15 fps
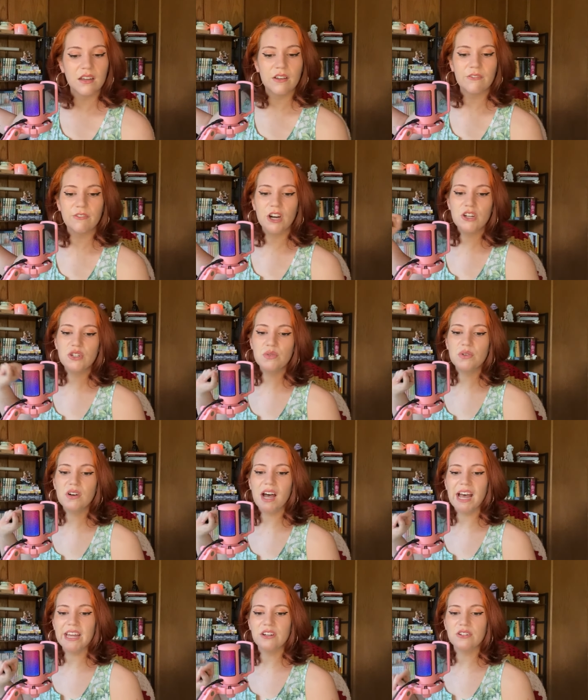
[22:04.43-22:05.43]
virtual
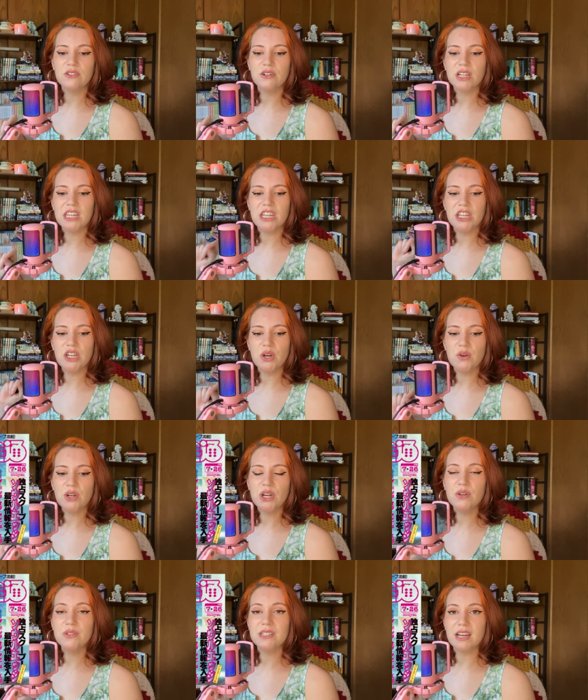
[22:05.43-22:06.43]
idol
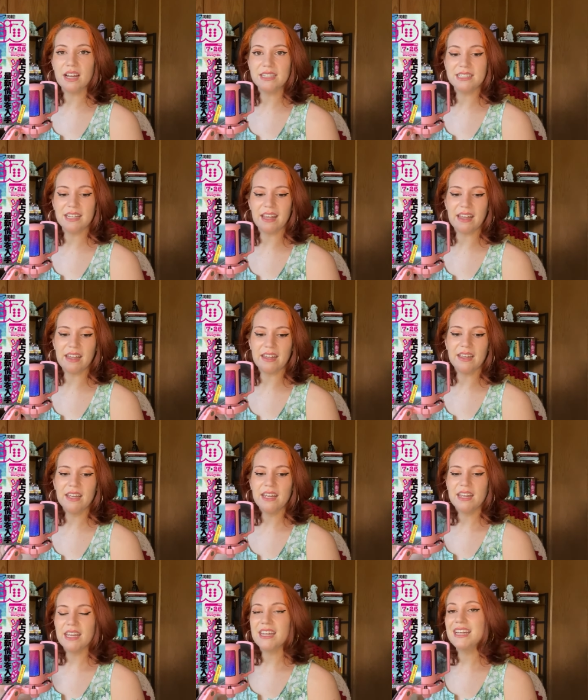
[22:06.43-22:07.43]
Kyoko Date
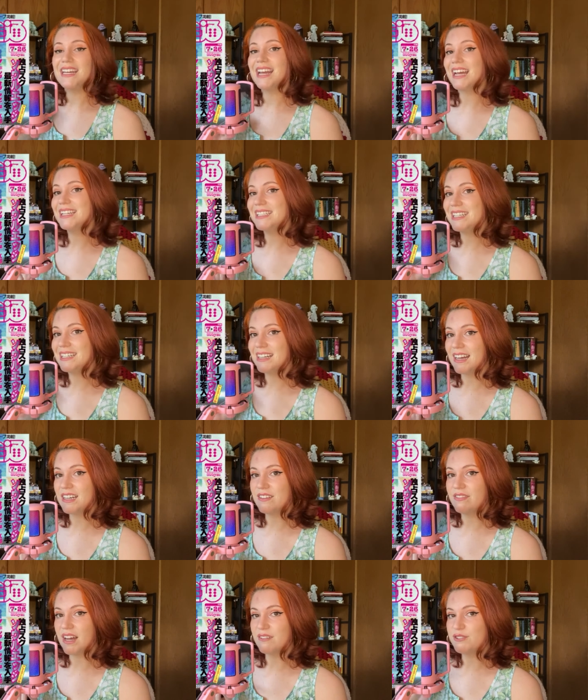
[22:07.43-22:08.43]
in nineteen
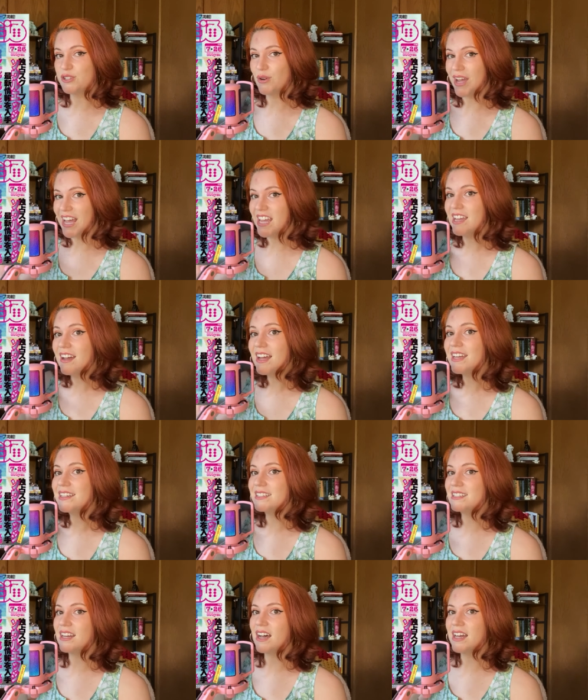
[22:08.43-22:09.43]
ninety-five. So A I
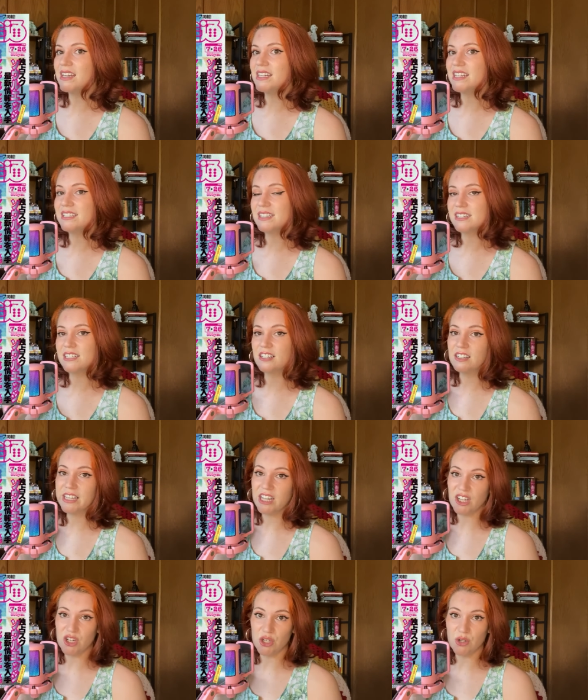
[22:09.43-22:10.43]
is not necessarily
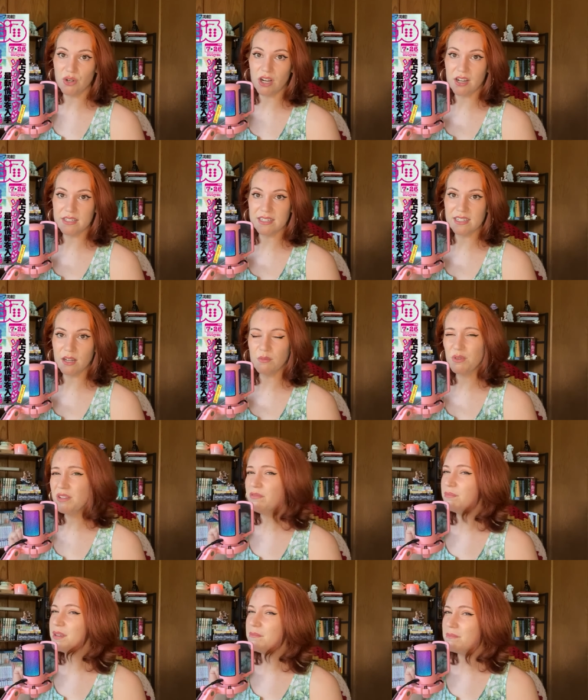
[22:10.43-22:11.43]
a new concept.
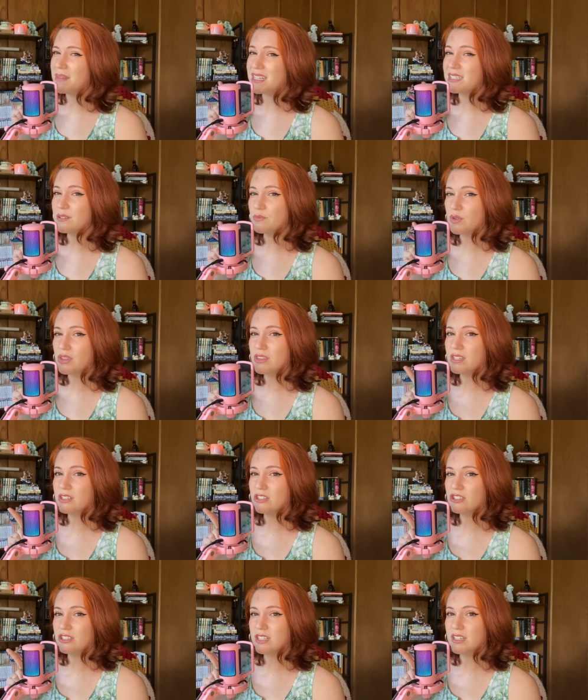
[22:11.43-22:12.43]
We've been messing with this
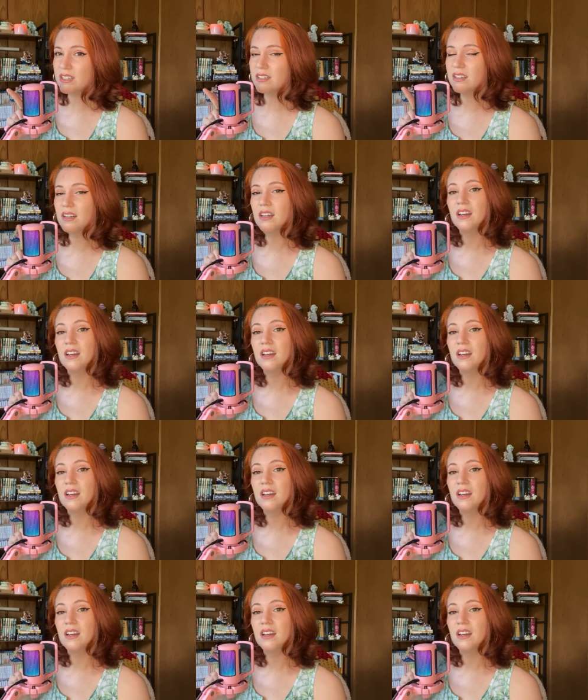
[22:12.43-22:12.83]
shit